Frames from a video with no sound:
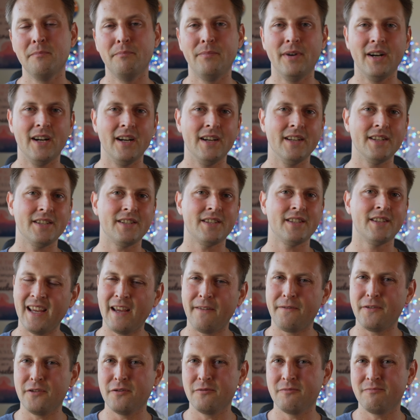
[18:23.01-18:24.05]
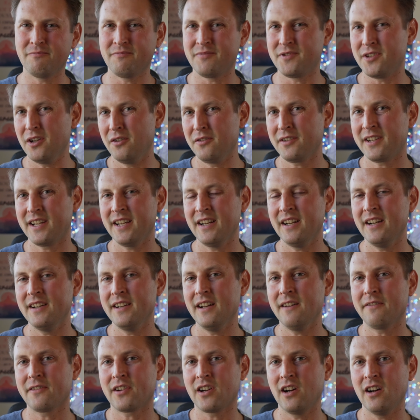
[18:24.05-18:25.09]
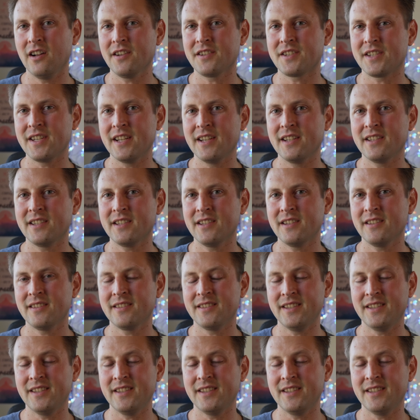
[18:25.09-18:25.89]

But if you don't get enough content,